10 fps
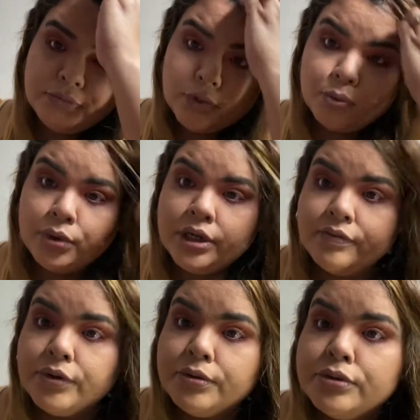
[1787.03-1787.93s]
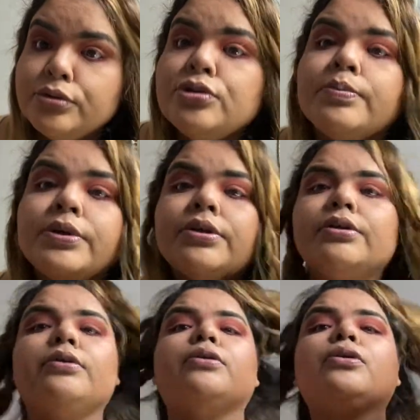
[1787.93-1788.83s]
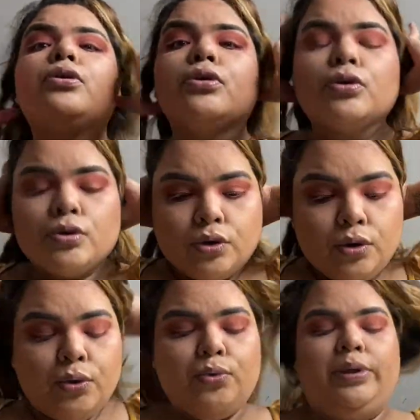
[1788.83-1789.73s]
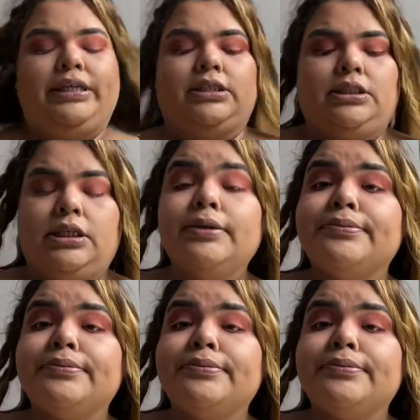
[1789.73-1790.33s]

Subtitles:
whatever, super crazy.